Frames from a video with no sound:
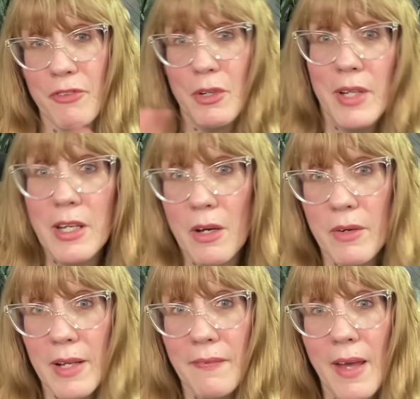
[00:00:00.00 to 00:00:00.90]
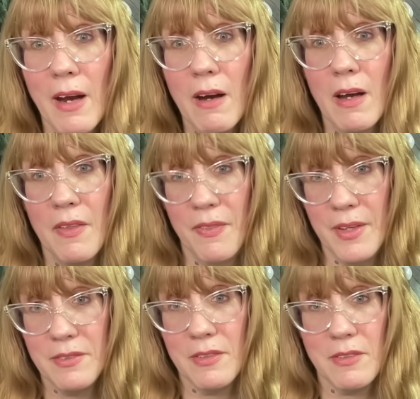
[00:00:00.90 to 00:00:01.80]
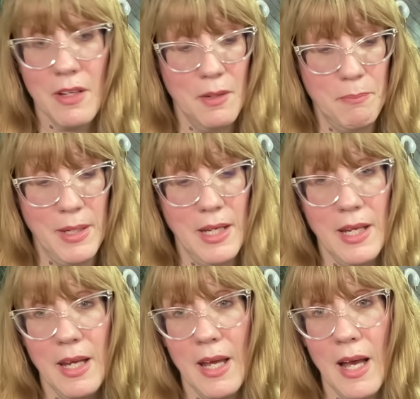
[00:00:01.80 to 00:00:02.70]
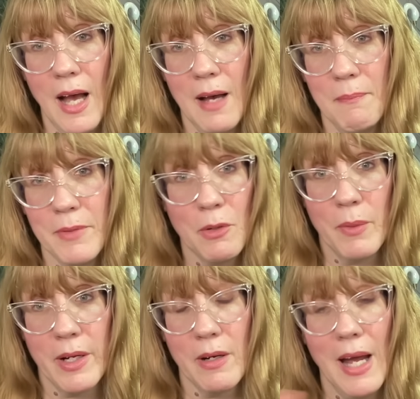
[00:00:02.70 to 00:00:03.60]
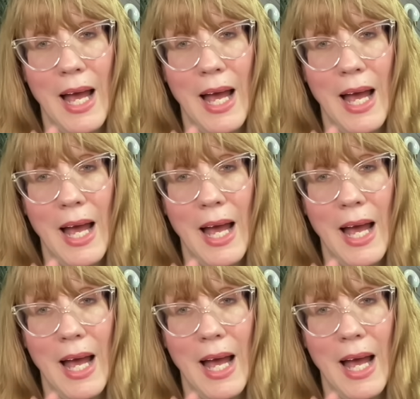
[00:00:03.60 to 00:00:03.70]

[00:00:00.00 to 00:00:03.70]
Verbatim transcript: fruity note in there, this is going to be your winner.